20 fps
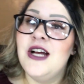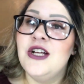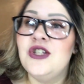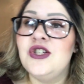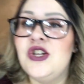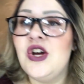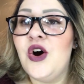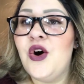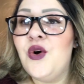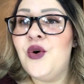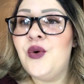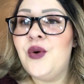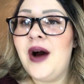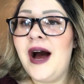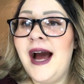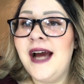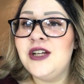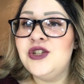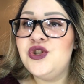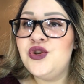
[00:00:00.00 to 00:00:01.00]
So
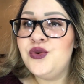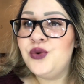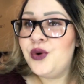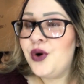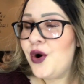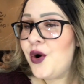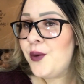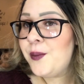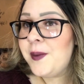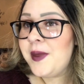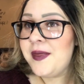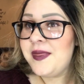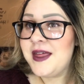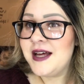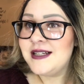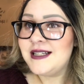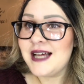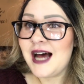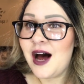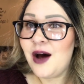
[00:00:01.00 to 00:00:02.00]
I do hope that
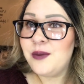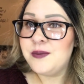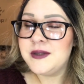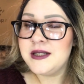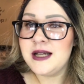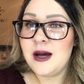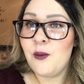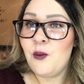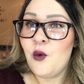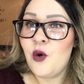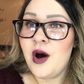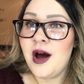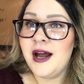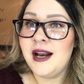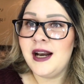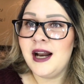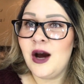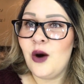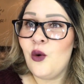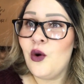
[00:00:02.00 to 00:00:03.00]
this helps
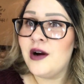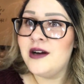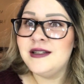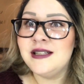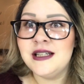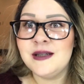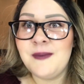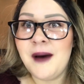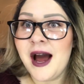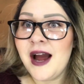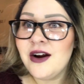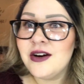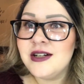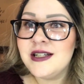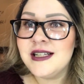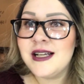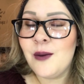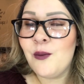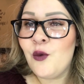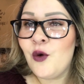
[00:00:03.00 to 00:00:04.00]
someone or
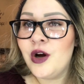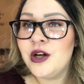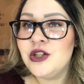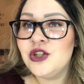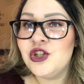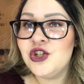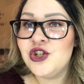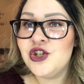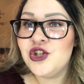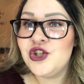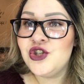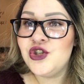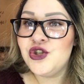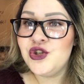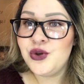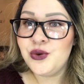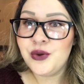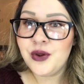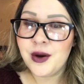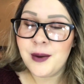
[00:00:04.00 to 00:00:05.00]
inspires someone to just
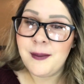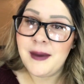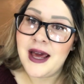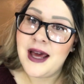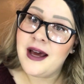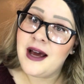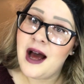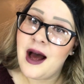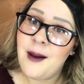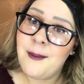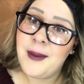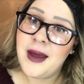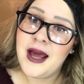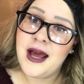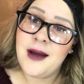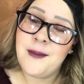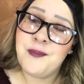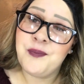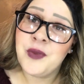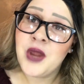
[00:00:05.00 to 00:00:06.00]
do their makeup.
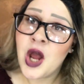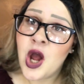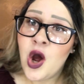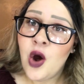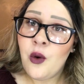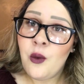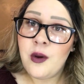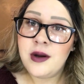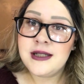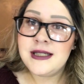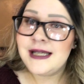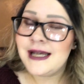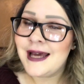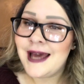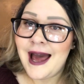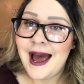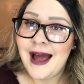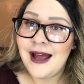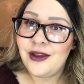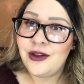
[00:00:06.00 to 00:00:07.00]
And once
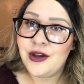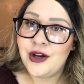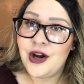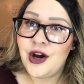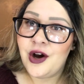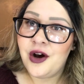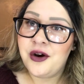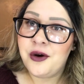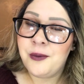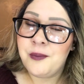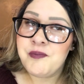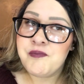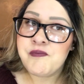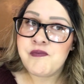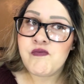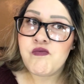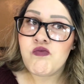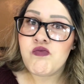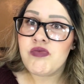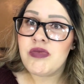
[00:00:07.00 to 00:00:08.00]
again, you know,
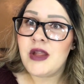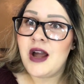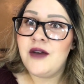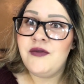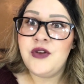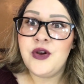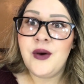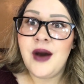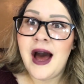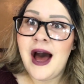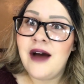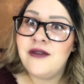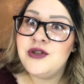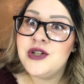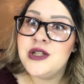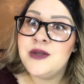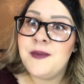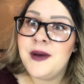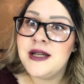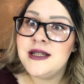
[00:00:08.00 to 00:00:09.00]
if you have
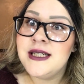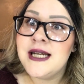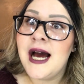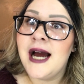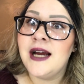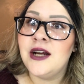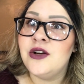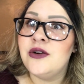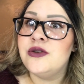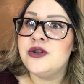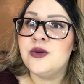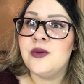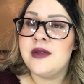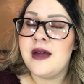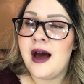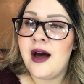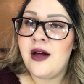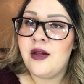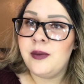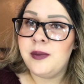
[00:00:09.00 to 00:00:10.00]
just been diagnosed
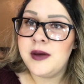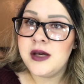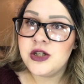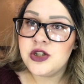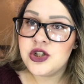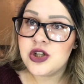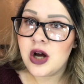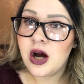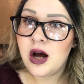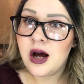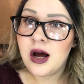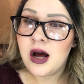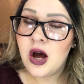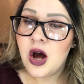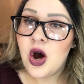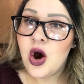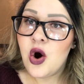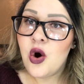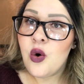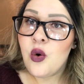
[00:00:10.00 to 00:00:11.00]
with alopecia
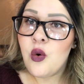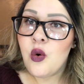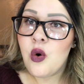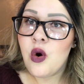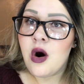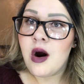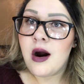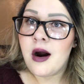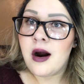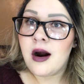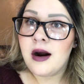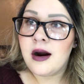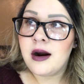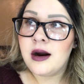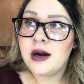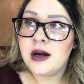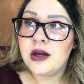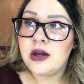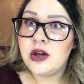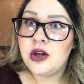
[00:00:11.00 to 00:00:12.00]

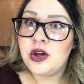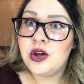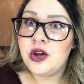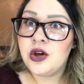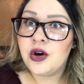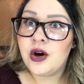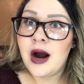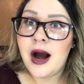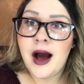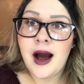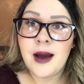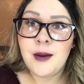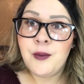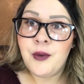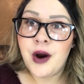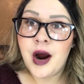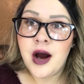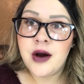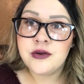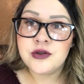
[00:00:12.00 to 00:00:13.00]
or your
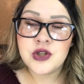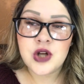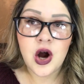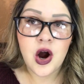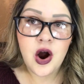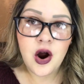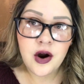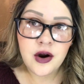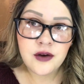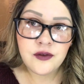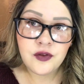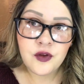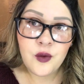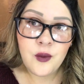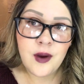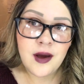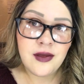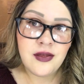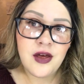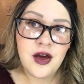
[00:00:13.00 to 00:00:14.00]
eyebrows aren't the
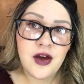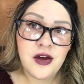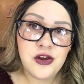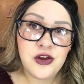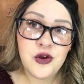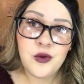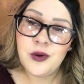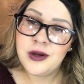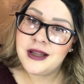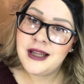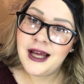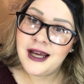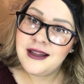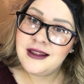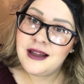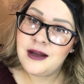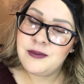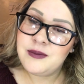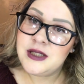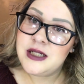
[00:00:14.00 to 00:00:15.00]
way that you would
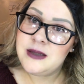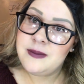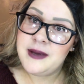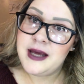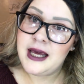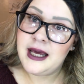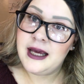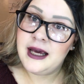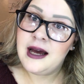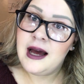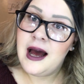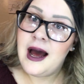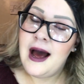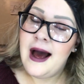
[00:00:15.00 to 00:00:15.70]
like them to be,